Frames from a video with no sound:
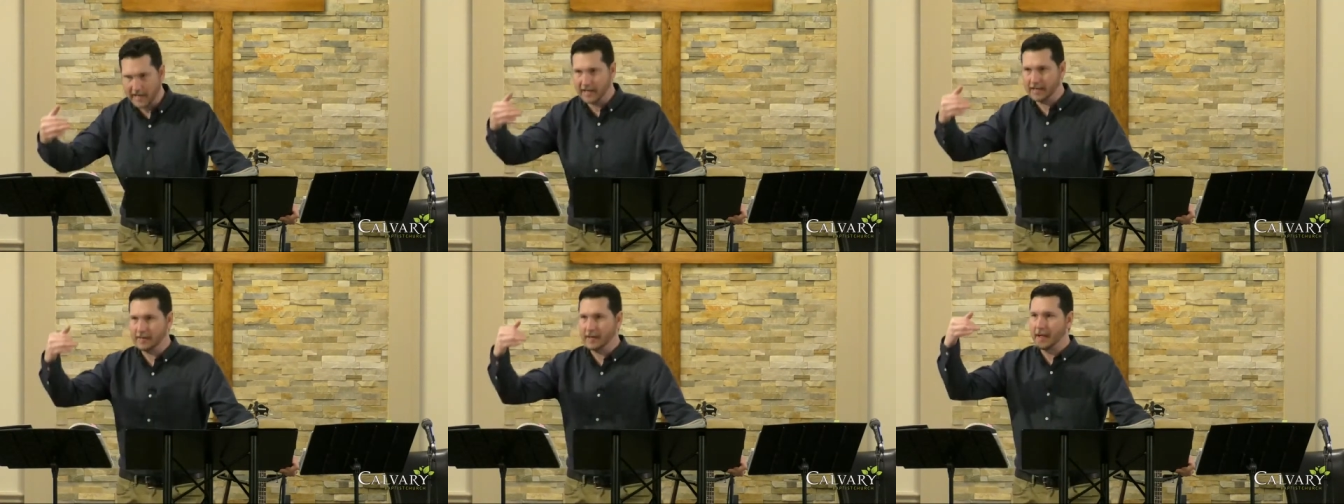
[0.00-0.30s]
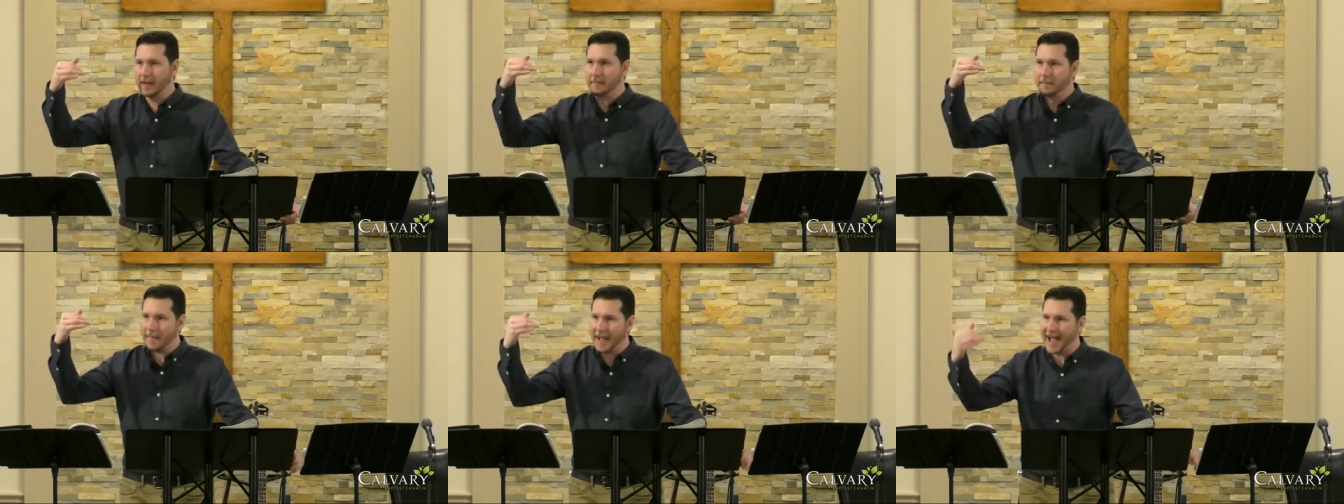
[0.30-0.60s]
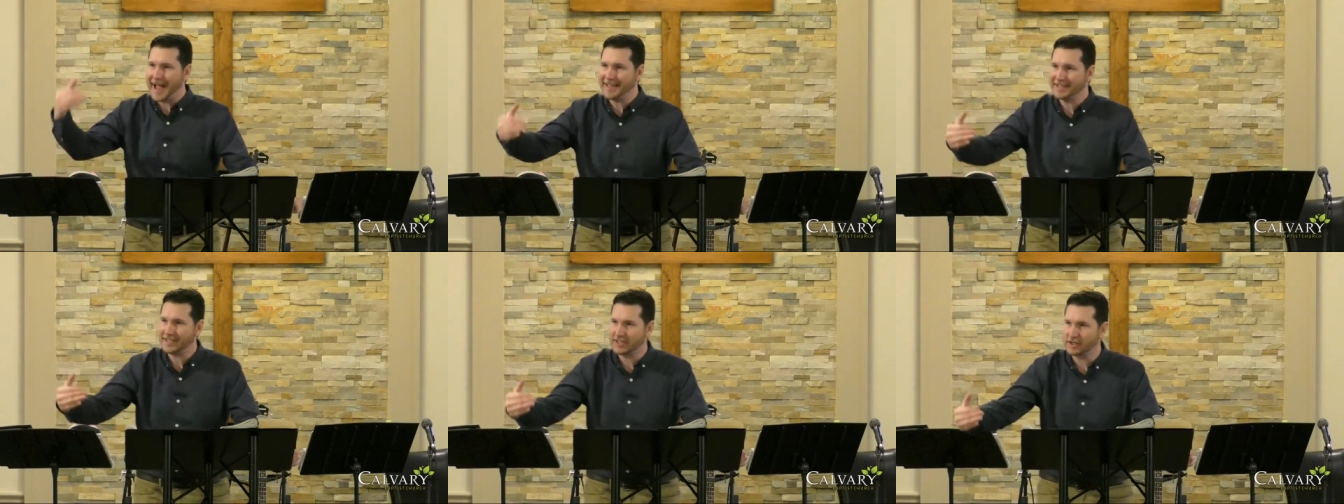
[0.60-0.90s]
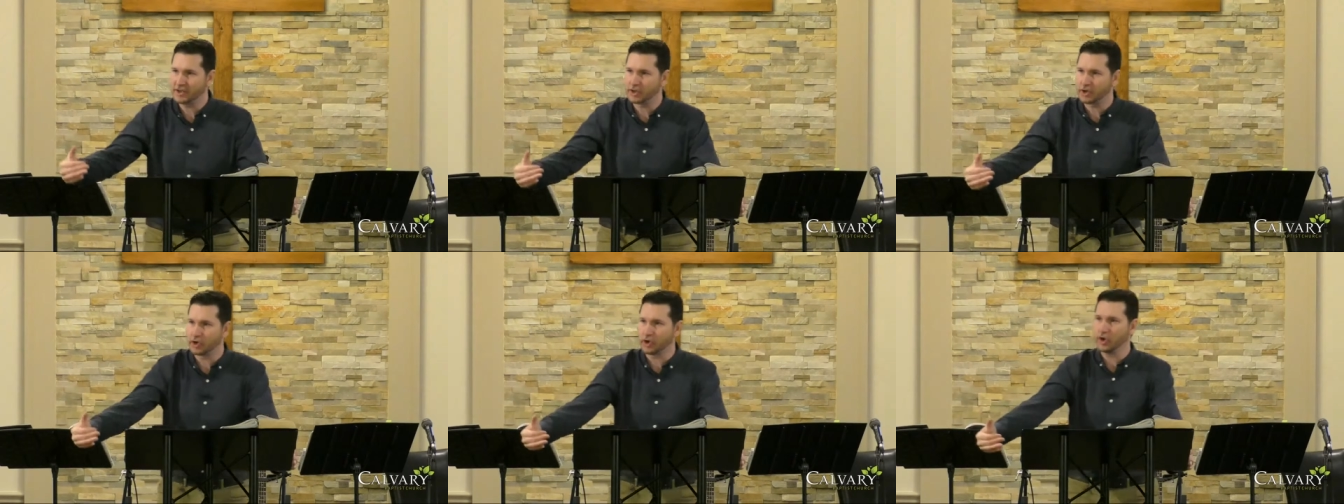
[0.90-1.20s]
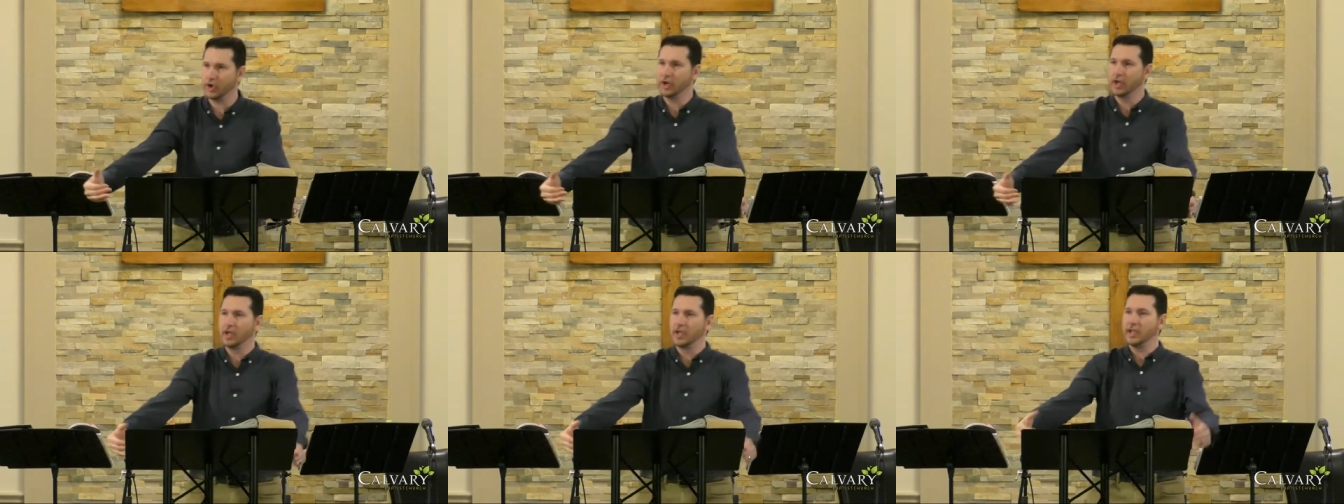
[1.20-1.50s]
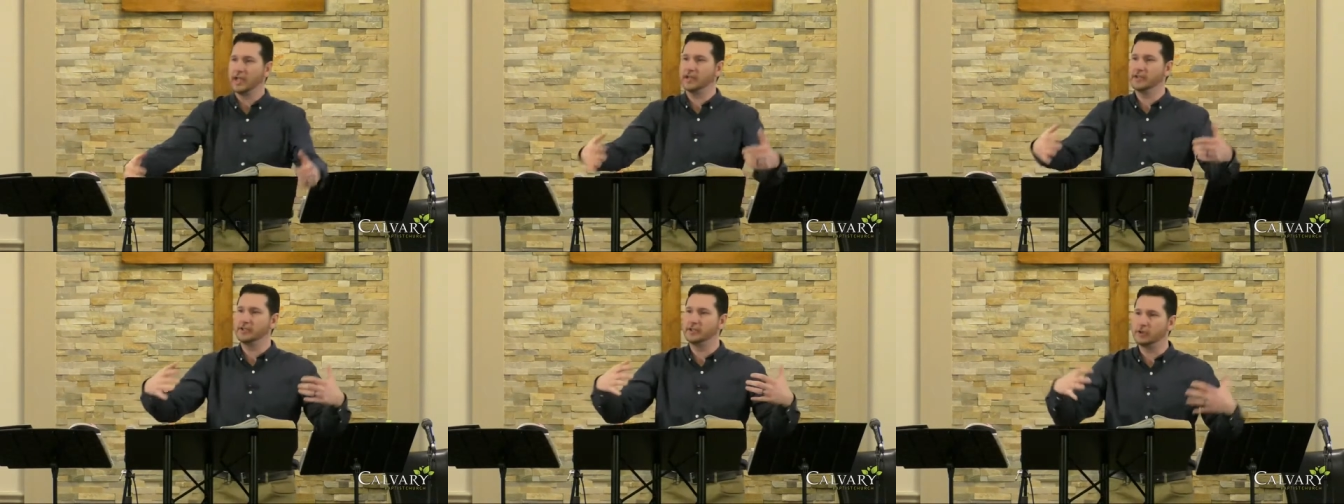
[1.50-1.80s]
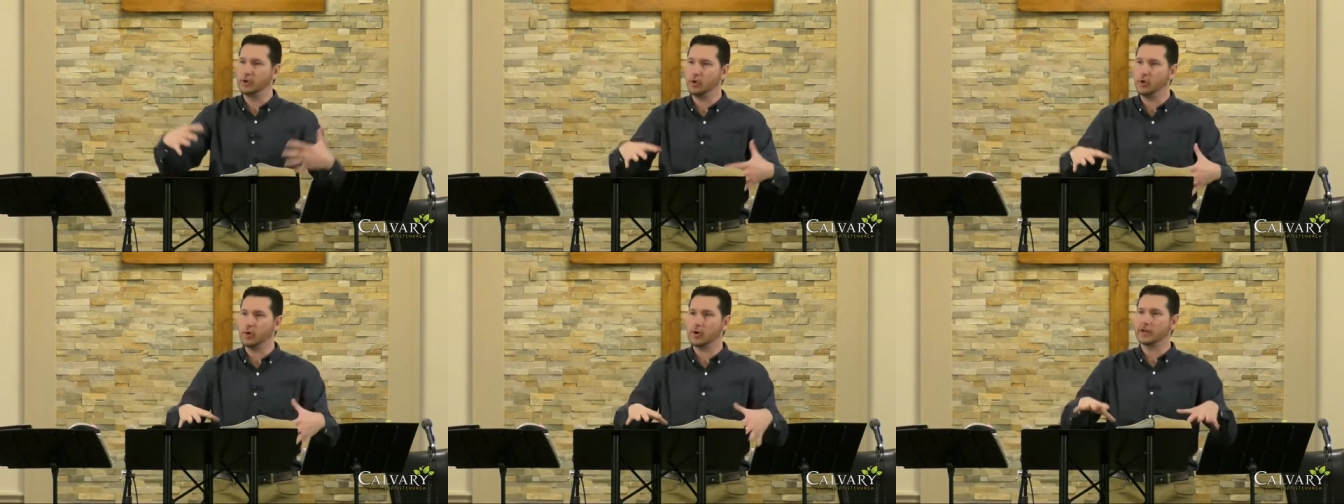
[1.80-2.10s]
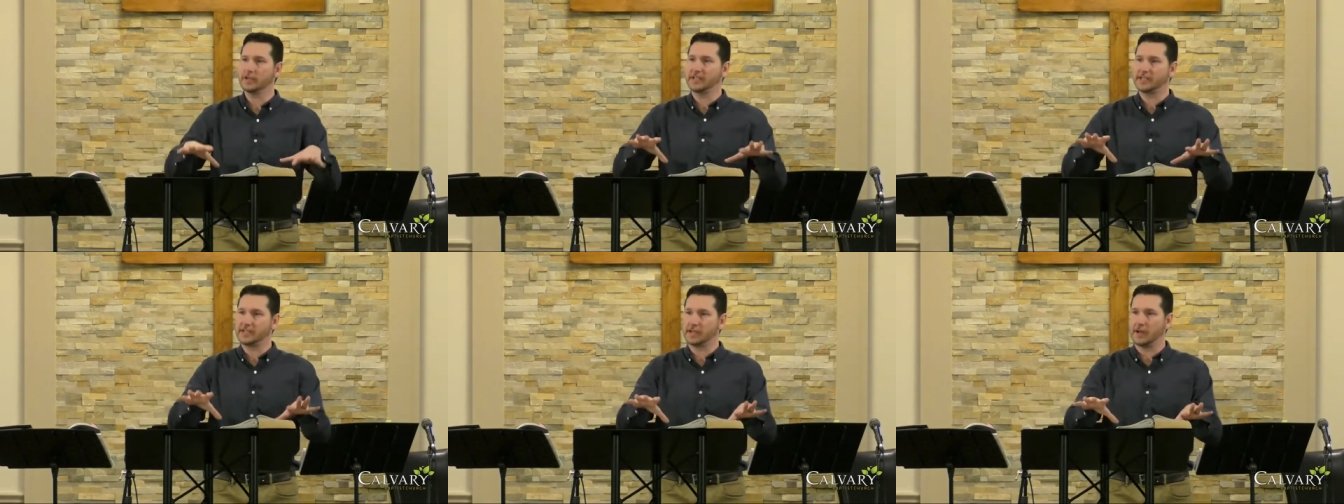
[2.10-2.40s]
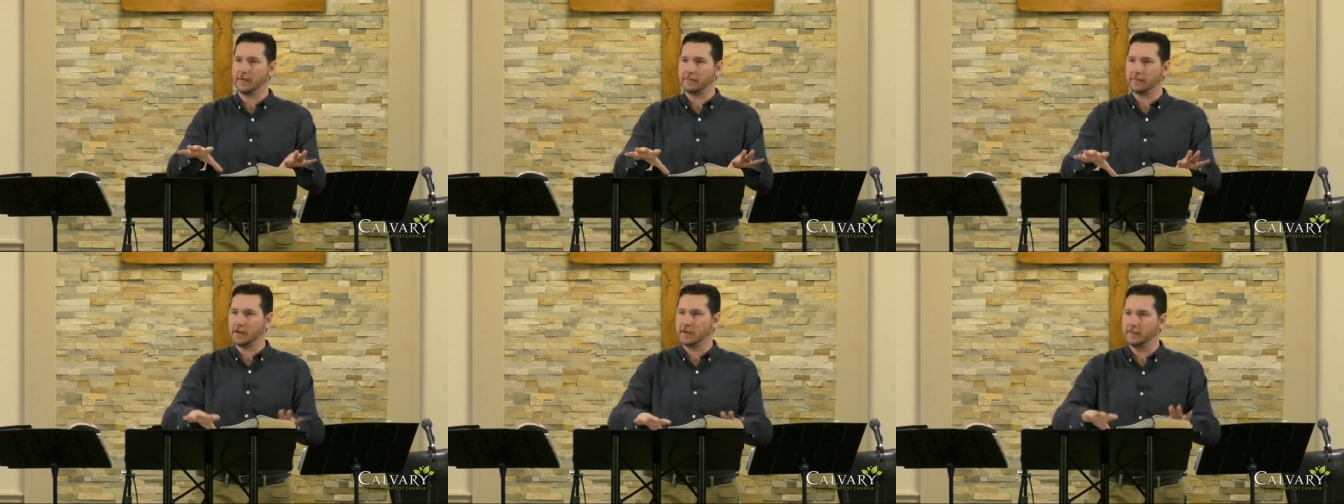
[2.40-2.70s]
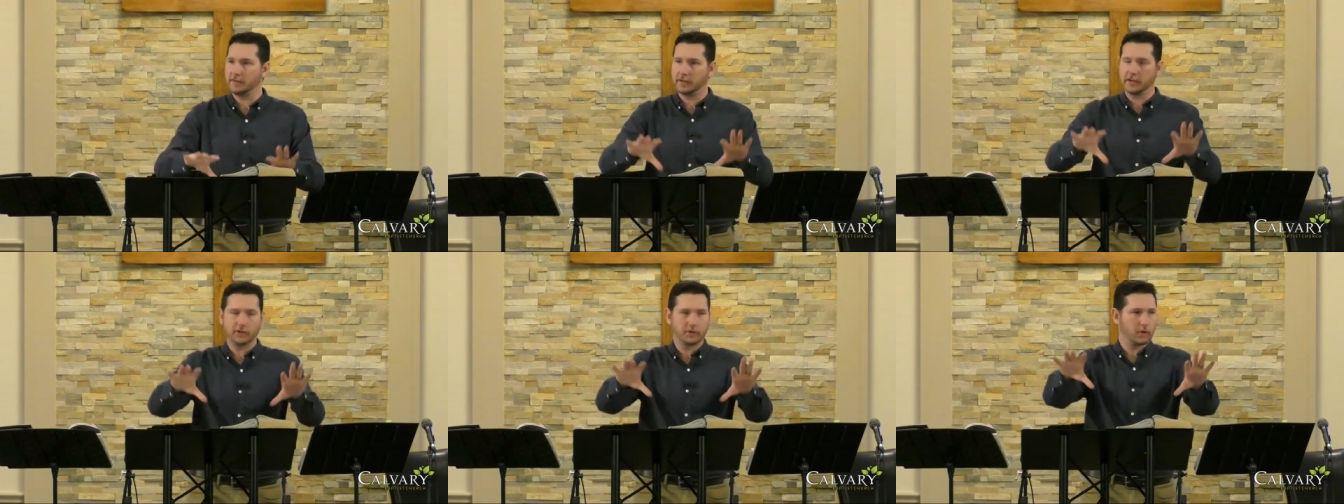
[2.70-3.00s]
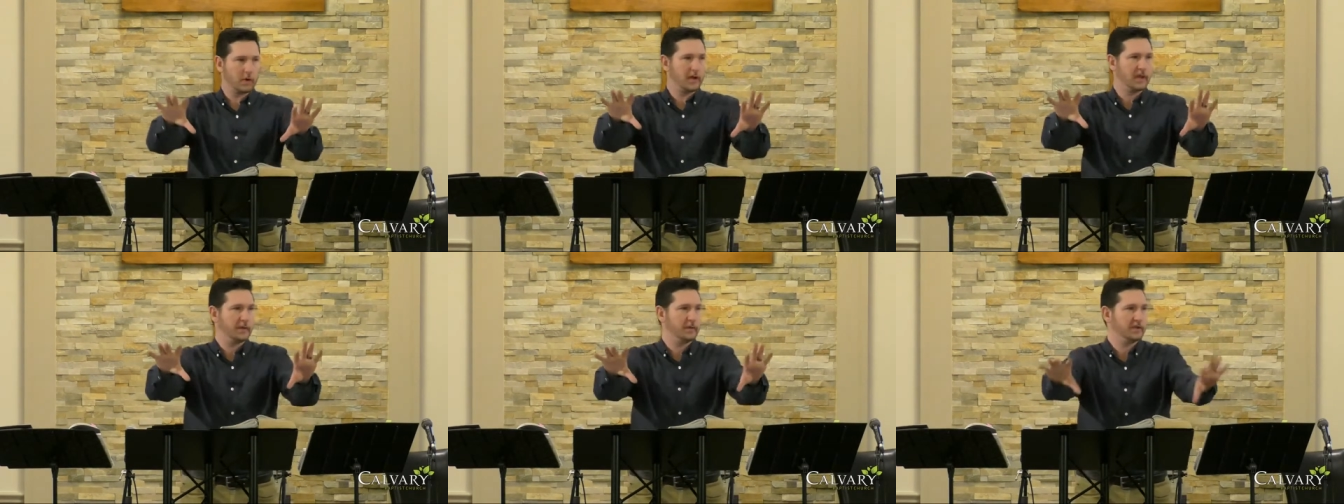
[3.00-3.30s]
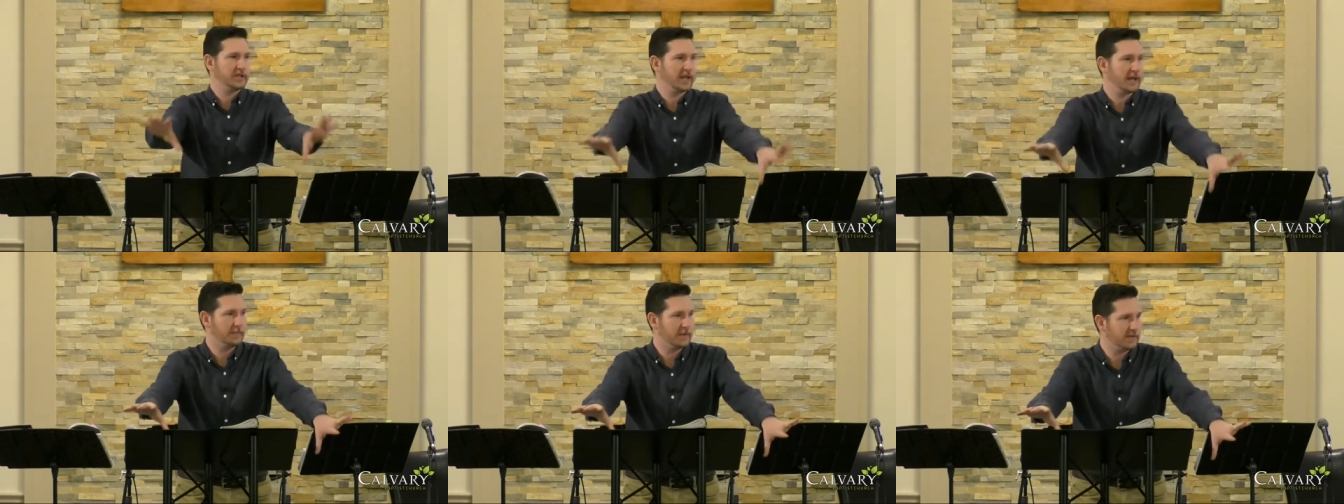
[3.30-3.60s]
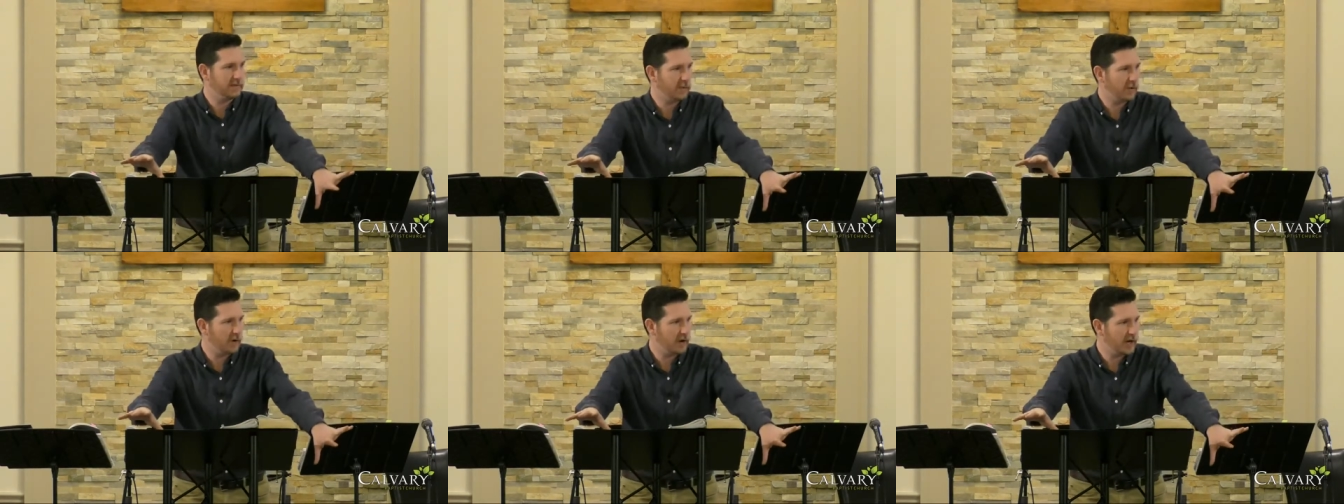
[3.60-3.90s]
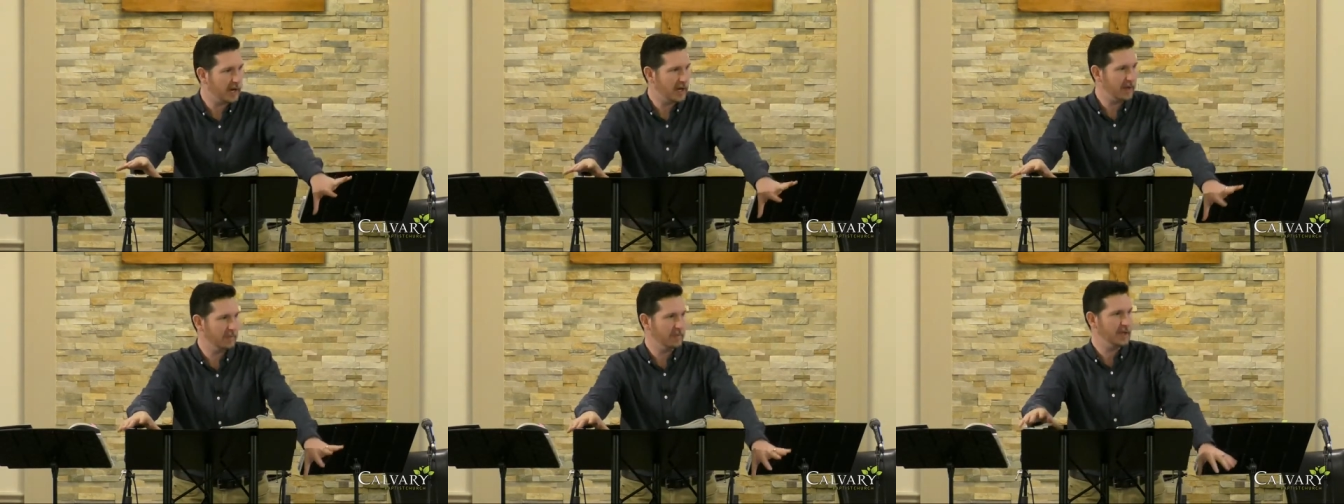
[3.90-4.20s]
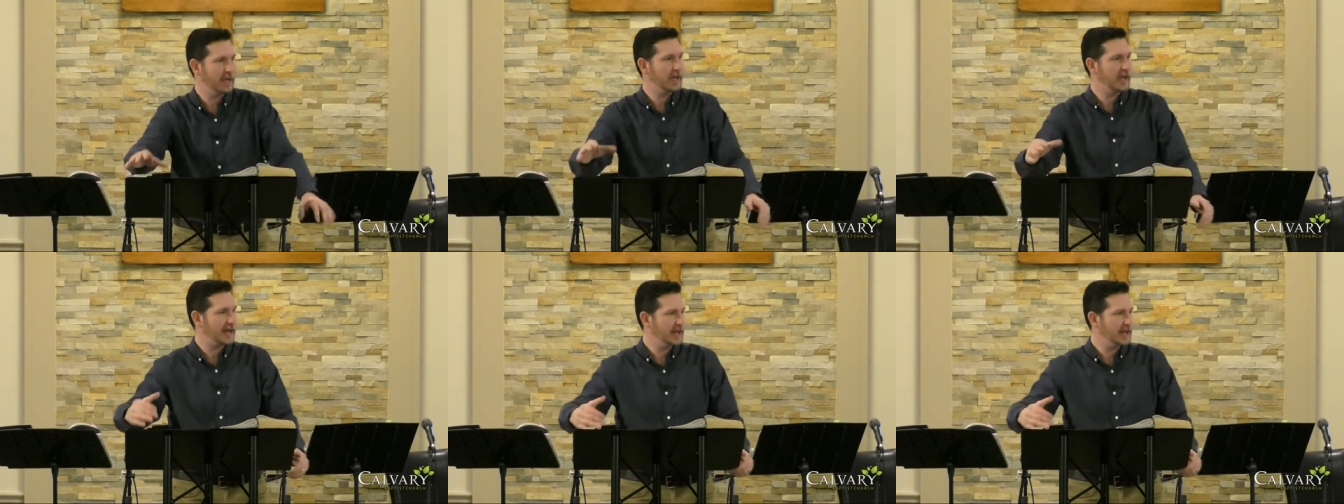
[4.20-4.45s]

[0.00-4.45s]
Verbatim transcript: and Master endured suffering for the joy that was set before him,